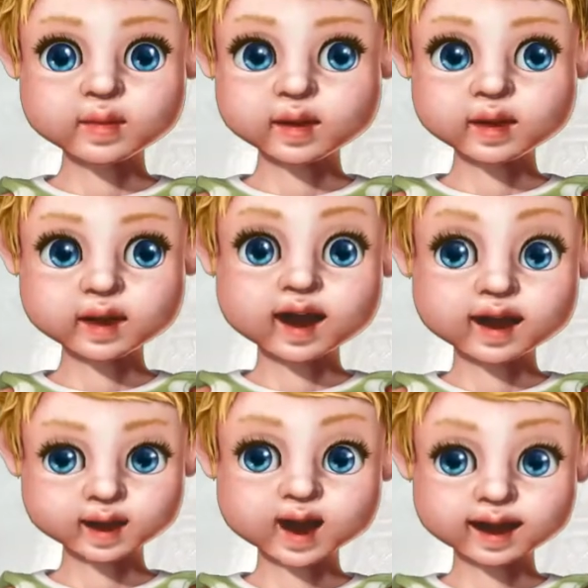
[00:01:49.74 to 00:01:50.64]

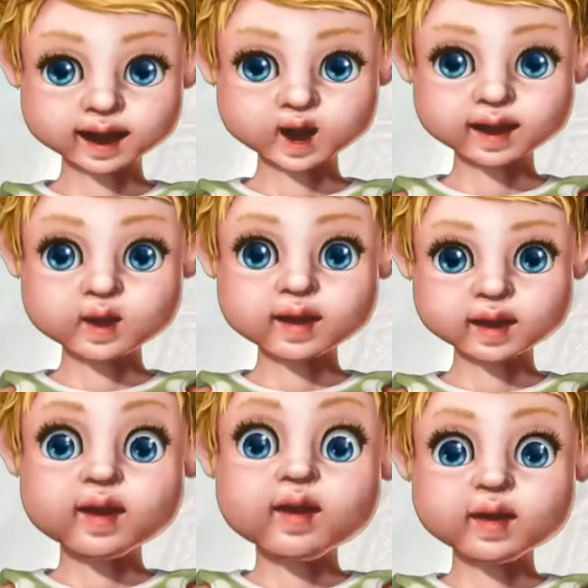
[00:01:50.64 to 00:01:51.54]
So from the tip of the
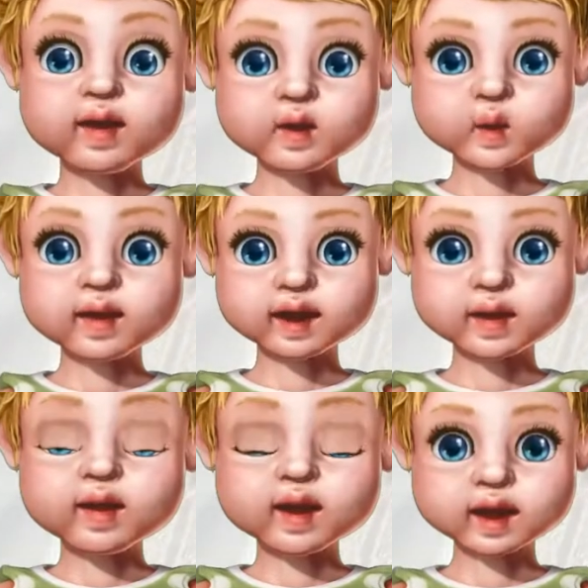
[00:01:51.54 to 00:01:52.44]
folding to this
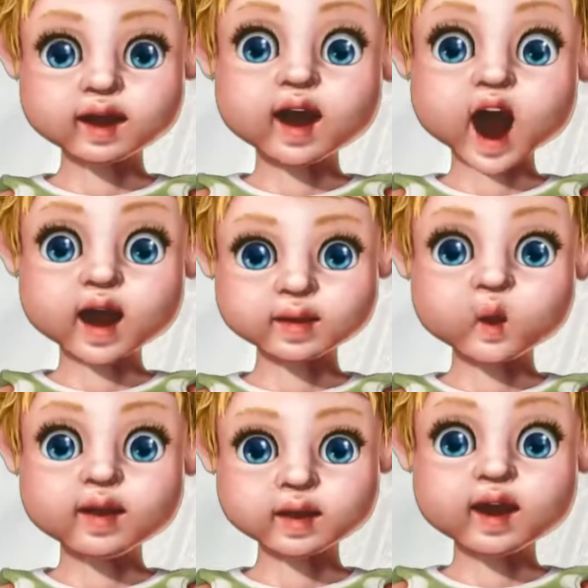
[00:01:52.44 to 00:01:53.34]
place you mark
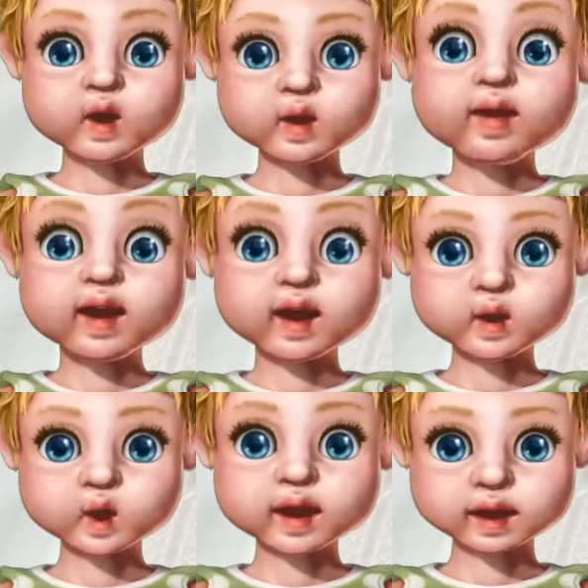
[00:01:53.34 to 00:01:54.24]
your 13
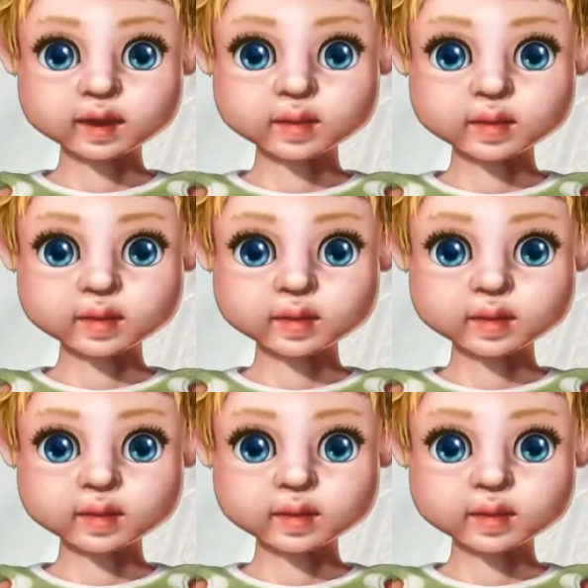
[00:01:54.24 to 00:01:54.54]
inches.